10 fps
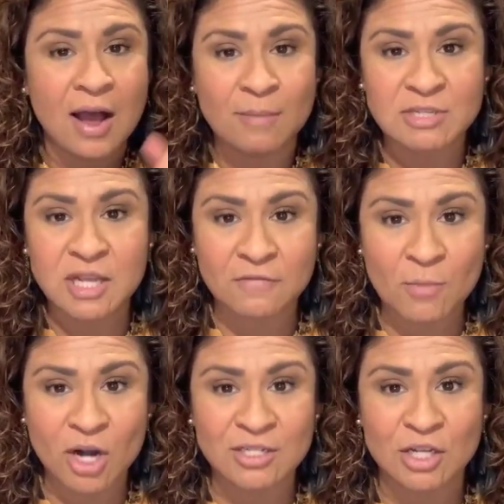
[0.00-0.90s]
Scuff
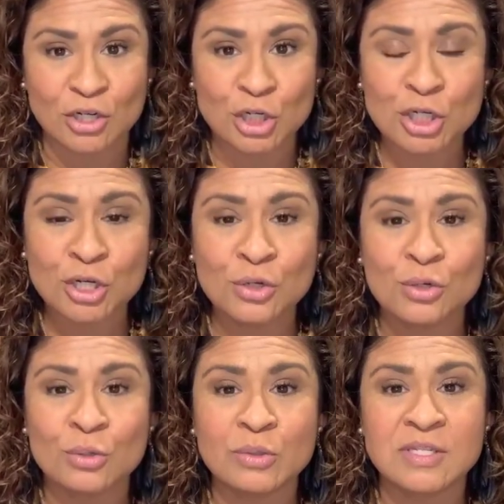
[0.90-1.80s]
marks on
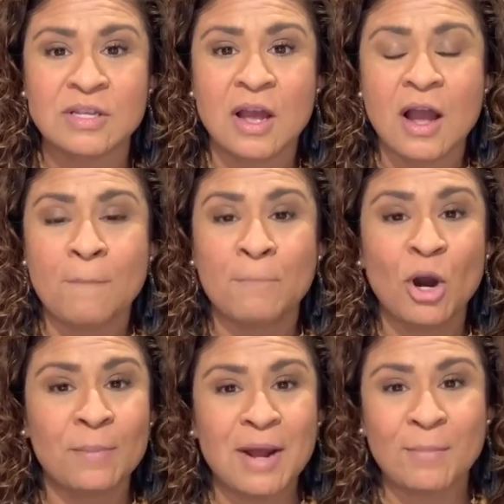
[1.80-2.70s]
shoes,
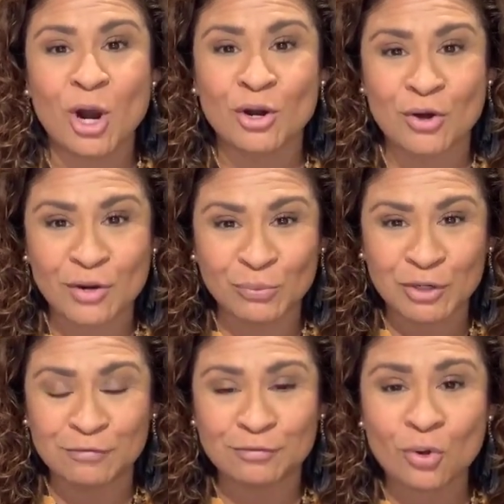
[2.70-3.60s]
permanent marker on
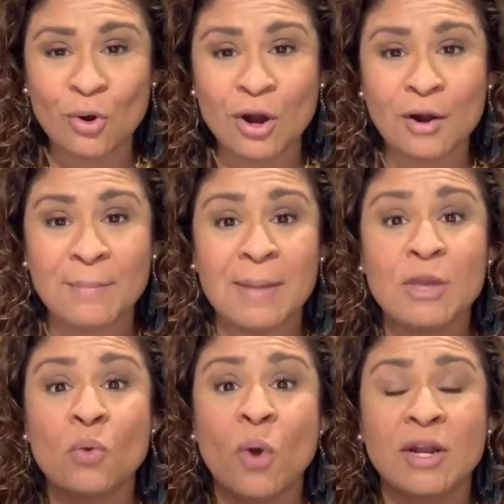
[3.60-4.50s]
wood floor. Maybe
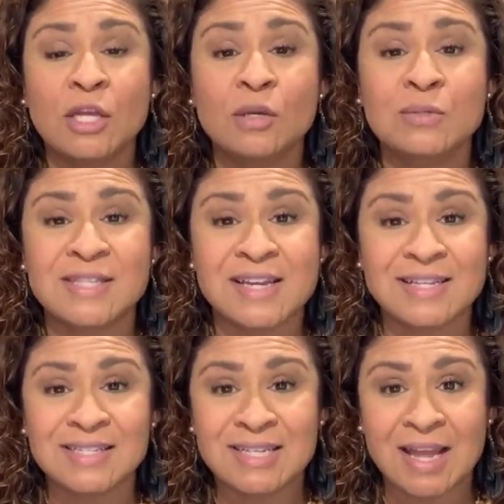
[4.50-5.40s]
you want to use
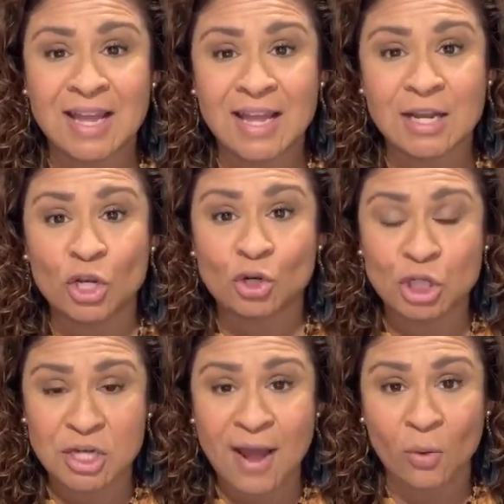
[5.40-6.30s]
this in your
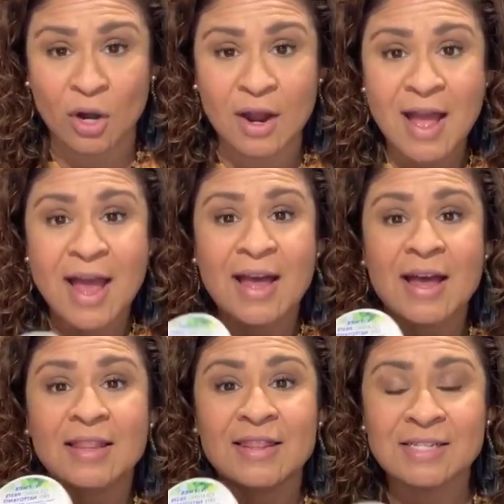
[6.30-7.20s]
shower.
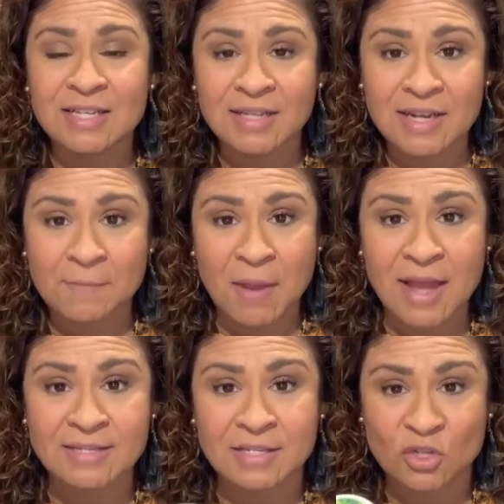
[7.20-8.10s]
This cleaning
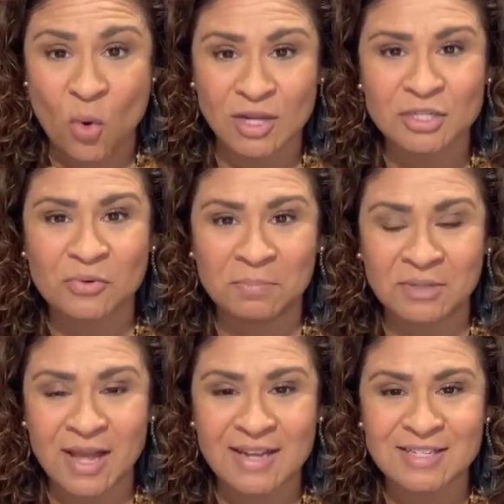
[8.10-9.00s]
paste is going to
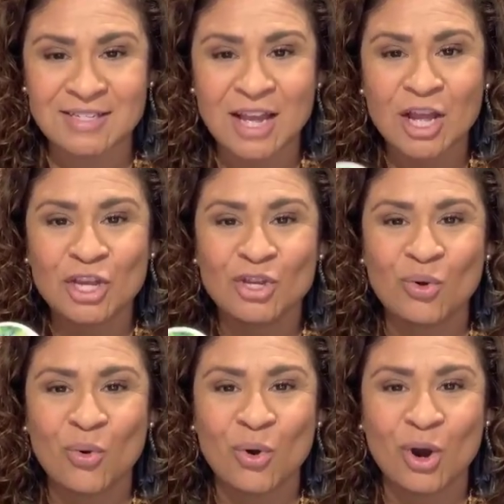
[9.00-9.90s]
replace
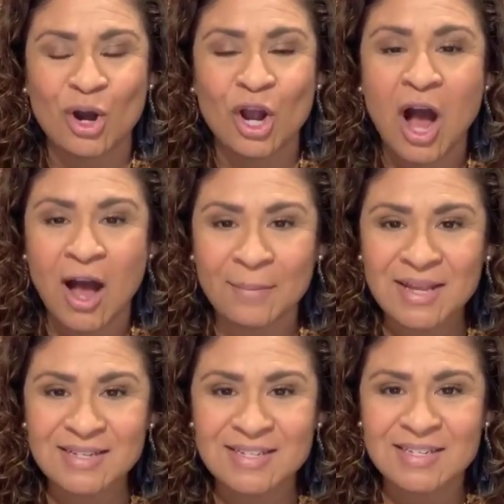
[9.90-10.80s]
your
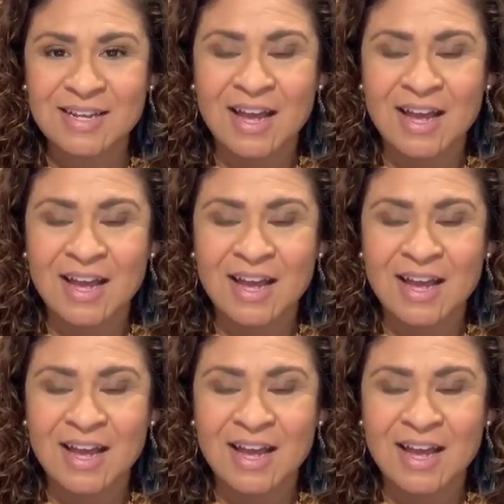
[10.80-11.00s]
Comet